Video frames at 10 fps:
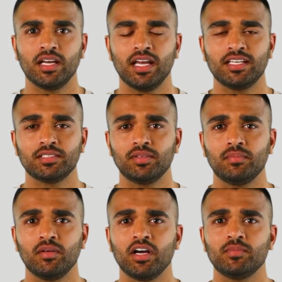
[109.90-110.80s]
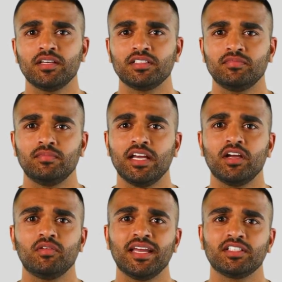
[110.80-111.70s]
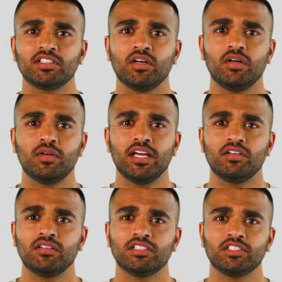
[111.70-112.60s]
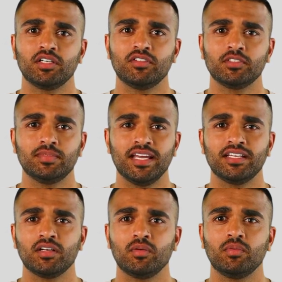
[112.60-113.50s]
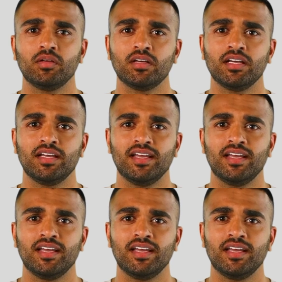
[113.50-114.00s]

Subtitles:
As the bombardment of meteorites slowed and Earth's surface began to cool,